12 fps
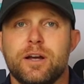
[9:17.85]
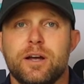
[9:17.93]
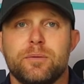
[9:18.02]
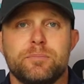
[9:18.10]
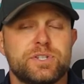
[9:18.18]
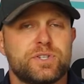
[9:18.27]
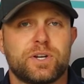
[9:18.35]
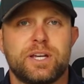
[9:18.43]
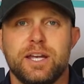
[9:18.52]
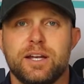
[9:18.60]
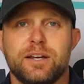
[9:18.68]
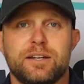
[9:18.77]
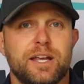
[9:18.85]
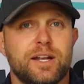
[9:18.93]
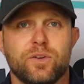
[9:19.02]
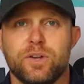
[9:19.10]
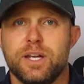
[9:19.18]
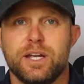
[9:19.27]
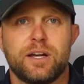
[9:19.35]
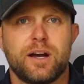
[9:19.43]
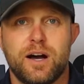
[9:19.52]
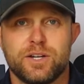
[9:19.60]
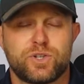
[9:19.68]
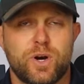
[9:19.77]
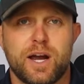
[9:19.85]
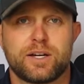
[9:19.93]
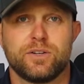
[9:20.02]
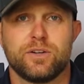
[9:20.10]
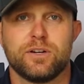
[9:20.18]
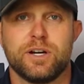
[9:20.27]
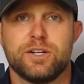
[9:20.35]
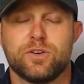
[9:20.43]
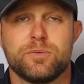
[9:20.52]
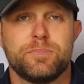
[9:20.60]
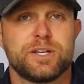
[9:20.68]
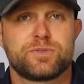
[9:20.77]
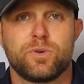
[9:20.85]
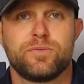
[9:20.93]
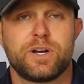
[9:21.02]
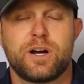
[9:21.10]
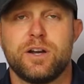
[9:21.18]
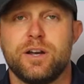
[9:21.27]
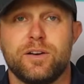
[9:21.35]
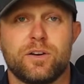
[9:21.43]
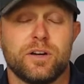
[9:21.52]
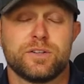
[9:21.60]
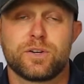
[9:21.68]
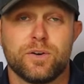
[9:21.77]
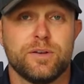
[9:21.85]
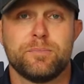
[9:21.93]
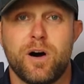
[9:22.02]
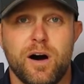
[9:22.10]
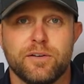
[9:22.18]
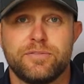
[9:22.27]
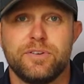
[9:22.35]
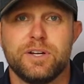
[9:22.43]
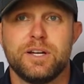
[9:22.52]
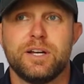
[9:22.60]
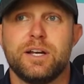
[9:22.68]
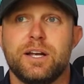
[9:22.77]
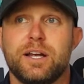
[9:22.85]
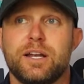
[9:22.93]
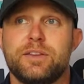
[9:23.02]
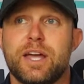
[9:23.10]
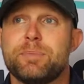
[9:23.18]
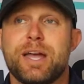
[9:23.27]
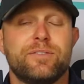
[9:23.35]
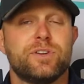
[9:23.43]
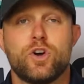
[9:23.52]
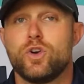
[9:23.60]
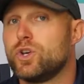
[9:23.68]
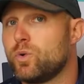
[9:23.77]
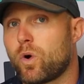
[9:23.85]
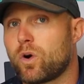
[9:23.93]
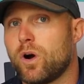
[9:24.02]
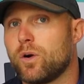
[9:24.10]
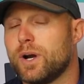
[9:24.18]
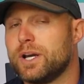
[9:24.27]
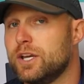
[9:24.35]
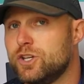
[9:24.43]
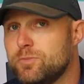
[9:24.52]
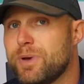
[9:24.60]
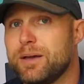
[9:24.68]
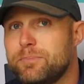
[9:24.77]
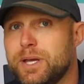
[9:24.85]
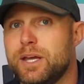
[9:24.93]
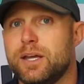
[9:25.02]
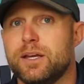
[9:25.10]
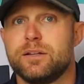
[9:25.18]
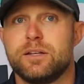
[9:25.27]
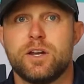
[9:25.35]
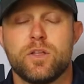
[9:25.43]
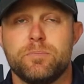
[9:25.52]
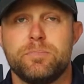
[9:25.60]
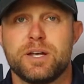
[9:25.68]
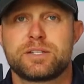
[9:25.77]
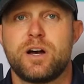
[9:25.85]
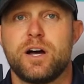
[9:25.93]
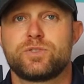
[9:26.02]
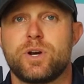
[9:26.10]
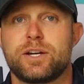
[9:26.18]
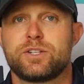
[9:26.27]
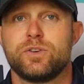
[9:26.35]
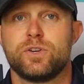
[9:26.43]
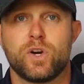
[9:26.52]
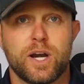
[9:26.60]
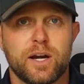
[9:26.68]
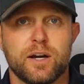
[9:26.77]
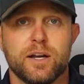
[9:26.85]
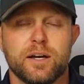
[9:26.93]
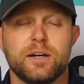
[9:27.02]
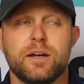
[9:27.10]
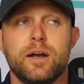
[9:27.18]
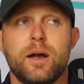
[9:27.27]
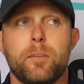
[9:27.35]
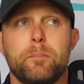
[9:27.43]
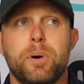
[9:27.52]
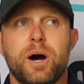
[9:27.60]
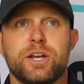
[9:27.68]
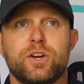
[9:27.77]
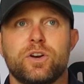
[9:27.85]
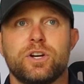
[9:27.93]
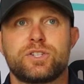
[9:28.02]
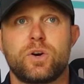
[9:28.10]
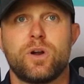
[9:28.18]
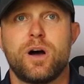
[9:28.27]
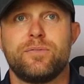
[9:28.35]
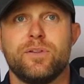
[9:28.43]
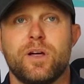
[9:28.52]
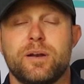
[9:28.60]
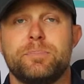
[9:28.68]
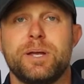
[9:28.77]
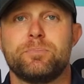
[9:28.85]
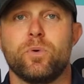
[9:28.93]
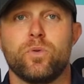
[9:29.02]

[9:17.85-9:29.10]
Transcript: Mr. King Dingaling contractor and you're the best roofing contractor, you're going to turn them off. They may even know who you are already, and you may be, the best contractor in your area, but you're going to turn off a lot of people.